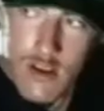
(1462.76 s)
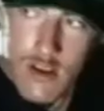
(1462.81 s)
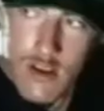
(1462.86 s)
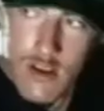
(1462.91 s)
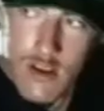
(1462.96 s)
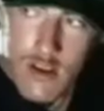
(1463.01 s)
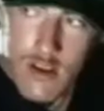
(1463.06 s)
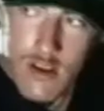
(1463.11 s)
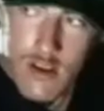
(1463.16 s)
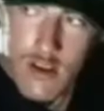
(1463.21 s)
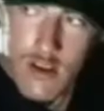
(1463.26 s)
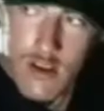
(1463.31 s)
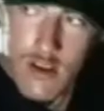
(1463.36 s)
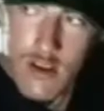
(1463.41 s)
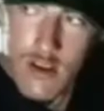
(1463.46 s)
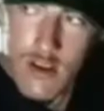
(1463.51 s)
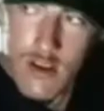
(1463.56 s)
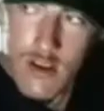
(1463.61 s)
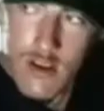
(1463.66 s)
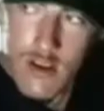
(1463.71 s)

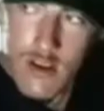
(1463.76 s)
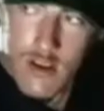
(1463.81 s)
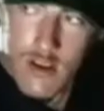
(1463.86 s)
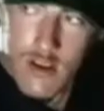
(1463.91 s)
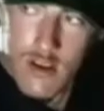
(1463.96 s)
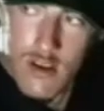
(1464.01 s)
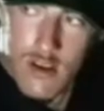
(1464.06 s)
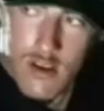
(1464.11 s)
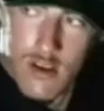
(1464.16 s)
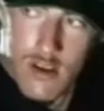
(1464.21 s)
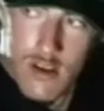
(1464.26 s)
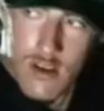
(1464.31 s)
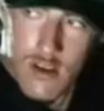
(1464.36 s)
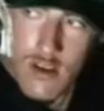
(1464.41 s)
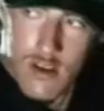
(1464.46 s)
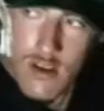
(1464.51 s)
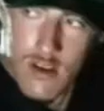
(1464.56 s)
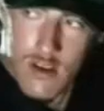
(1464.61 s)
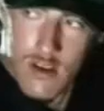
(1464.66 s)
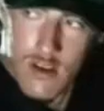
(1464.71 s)

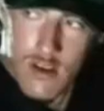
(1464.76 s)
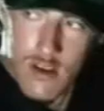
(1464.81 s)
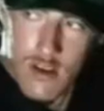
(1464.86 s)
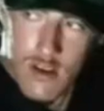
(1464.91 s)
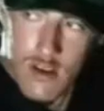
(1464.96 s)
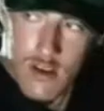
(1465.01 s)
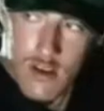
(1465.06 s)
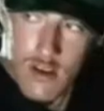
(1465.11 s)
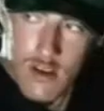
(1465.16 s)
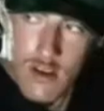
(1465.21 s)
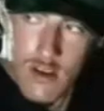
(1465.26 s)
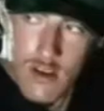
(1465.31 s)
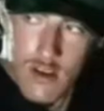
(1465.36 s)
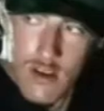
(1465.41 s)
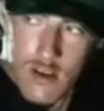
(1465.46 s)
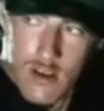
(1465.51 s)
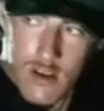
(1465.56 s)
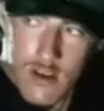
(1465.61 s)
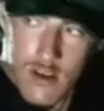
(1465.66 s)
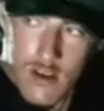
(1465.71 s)

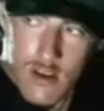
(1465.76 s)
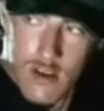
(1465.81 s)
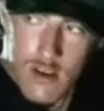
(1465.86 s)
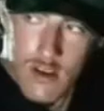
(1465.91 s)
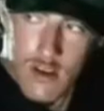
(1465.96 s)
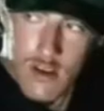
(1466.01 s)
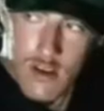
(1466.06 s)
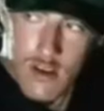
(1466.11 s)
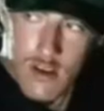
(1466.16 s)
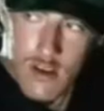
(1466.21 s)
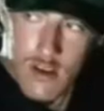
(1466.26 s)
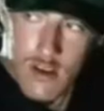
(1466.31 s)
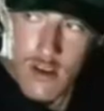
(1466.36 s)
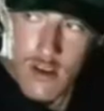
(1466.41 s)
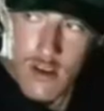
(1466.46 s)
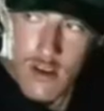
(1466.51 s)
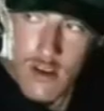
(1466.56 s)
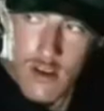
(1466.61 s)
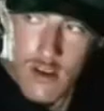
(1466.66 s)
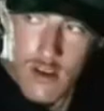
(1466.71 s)

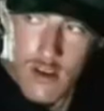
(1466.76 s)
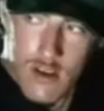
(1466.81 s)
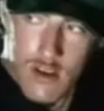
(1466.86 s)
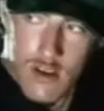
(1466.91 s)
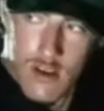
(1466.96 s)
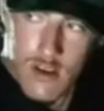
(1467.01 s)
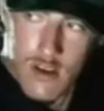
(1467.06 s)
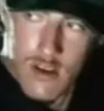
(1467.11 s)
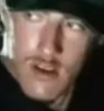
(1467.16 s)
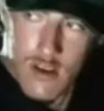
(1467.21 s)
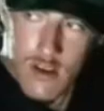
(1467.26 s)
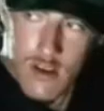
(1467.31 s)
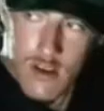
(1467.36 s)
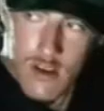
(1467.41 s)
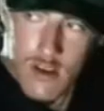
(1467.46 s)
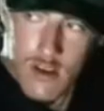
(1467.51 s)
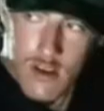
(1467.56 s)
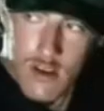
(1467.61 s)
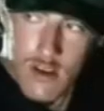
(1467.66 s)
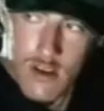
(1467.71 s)

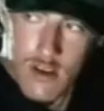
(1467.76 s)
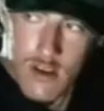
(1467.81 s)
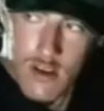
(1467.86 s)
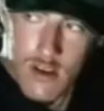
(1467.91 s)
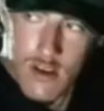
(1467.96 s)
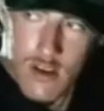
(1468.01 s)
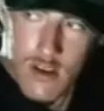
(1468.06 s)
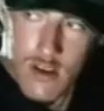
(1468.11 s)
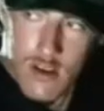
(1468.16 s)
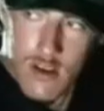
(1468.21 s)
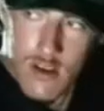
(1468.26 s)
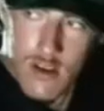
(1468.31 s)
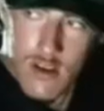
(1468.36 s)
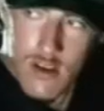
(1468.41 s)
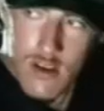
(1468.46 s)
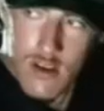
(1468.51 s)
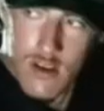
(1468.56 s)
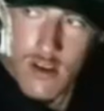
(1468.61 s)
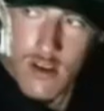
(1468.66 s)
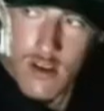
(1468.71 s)

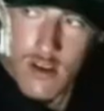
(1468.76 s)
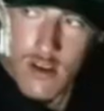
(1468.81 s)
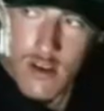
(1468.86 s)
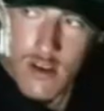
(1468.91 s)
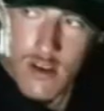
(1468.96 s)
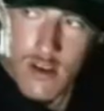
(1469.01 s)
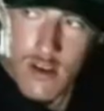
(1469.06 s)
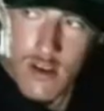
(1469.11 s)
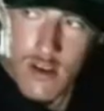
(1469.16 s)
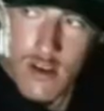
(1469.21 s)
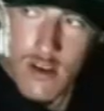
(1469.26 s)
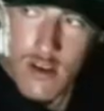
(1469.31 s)
[no speech]